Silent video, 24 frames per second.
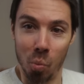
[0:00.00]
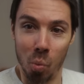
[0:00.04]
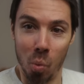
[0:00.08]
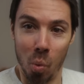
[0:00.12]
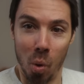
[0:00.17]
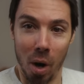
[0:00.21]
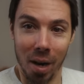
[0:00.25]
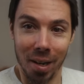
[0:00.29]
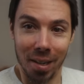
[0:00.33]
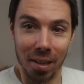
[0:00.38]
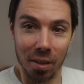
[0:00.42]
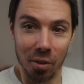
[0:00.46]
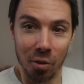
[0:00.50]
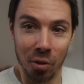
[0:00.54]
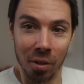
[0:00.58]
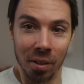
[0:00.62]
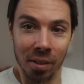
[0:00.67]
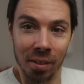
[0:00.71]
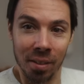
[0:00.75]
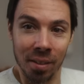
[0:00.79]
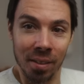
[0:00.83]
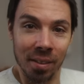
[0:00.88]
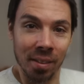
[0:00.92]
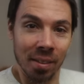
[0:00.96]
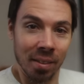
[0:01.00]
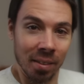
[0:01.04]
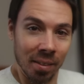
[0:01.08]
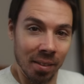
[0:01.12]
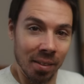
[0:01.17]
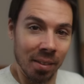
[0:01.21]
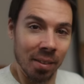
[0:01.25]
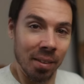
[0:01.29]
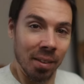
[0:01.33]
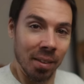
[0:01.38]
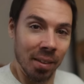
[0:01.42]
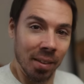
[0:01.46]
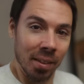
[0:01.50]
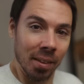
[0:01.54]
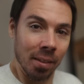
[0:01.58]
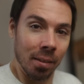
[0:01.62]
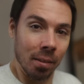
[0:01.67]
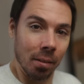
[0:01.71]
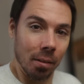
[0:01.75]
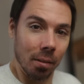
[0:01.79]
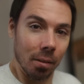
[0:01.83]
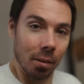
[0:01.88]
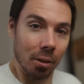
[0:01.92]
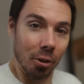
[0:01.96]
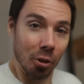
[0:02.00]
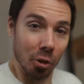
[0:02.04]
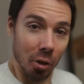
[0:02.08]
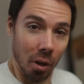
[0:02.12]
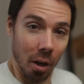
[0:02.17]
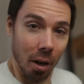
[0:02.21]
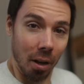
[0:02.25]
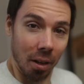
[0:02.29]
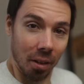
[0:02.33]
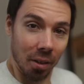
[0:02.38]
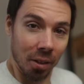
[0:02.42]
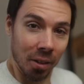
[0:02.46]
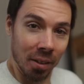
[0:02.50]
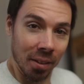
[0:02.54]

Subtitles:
white. You're not.